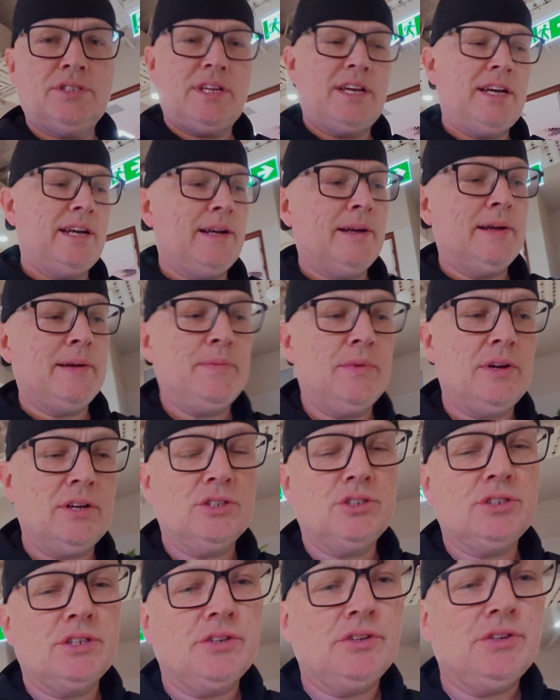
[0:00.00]
I'll
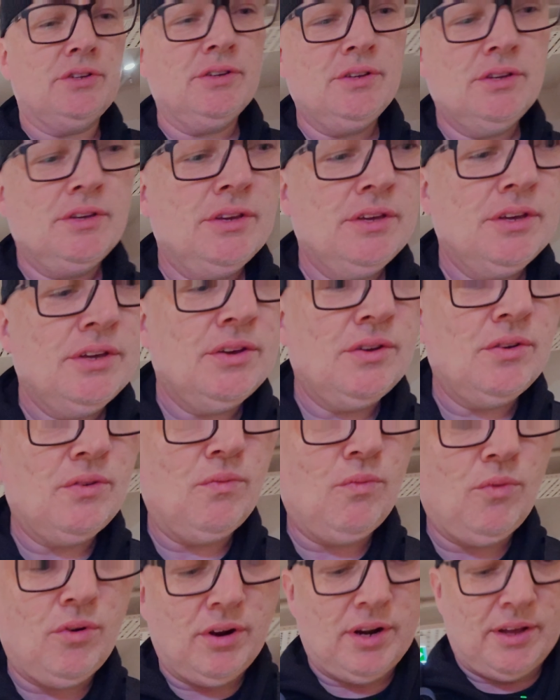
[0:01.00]
show you
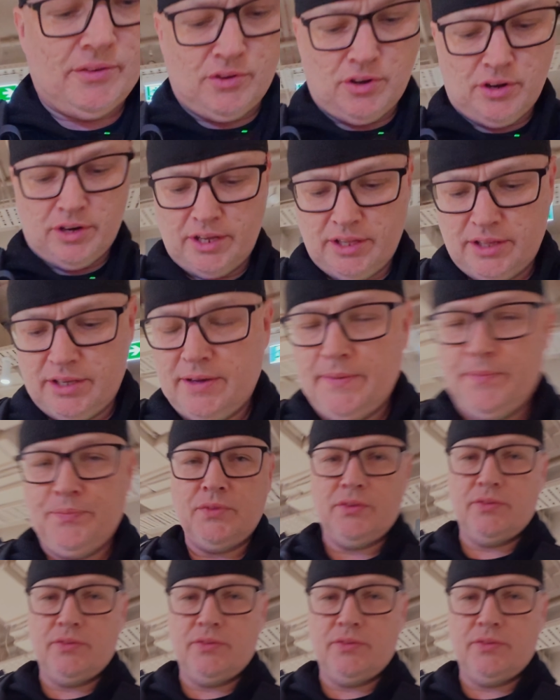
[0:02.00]
what I've got in it.